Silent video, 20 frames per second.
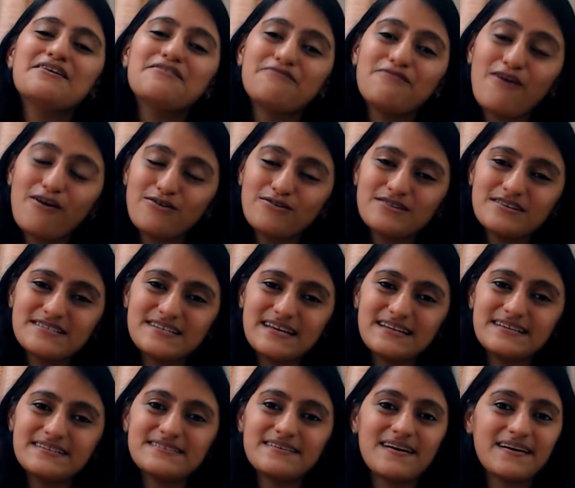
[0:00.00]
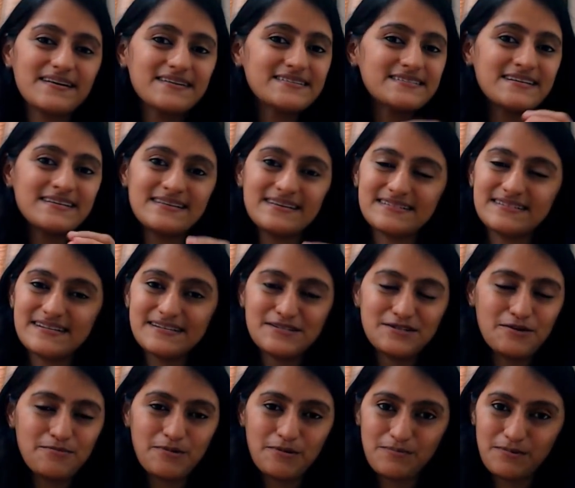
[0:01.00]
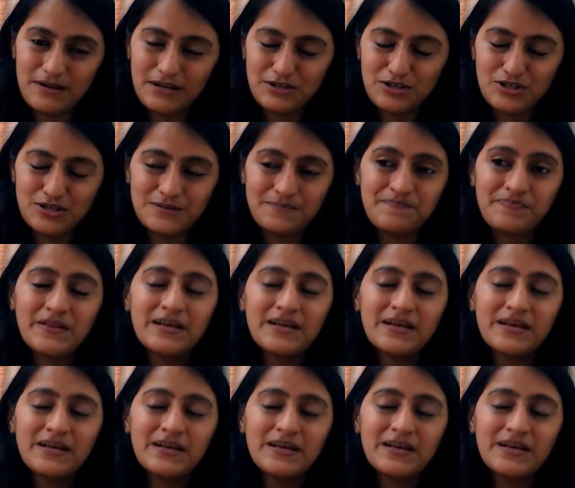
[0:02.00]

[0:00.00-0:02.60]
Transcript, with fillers: follow the daily targets and assess your preparation